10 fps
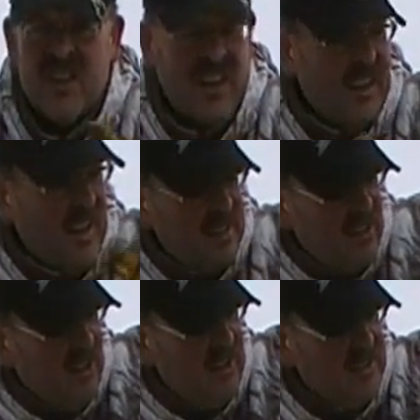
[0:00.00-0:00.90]
got a nice
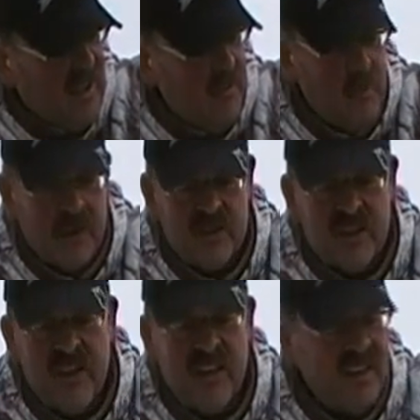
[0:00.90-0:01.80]
long sight
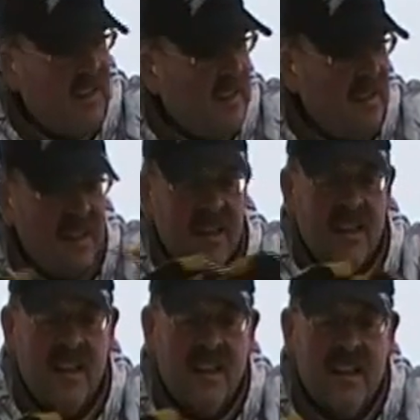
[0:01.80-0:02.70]
picture.
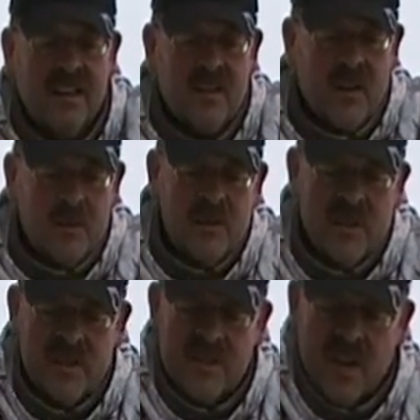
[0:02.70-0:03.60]
So I'm just
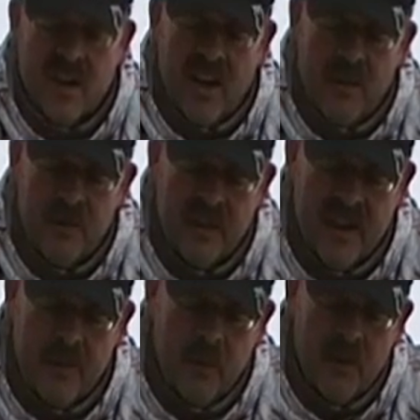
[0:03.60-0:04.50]
going to start off with a
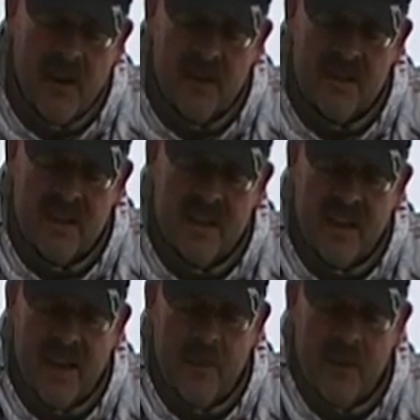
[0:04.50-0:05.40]
couple rounds at a
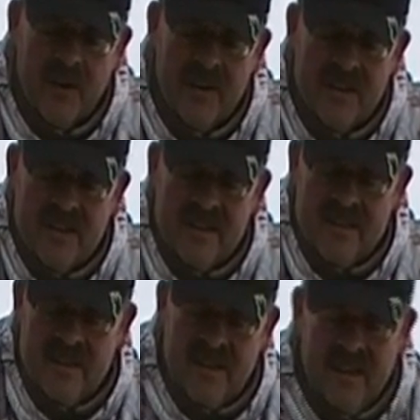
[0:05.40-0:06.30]
time here.
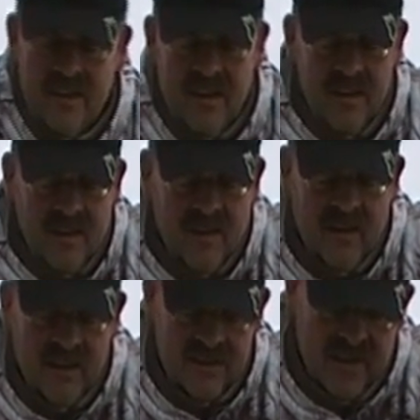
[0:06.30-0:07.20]

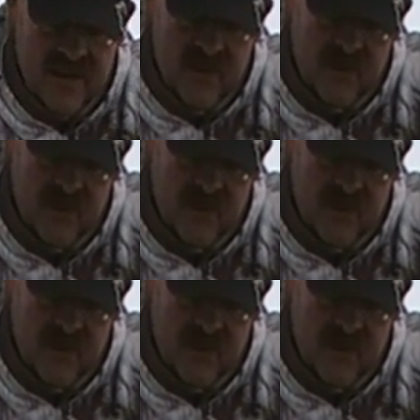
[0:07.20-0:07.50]
Honestly, I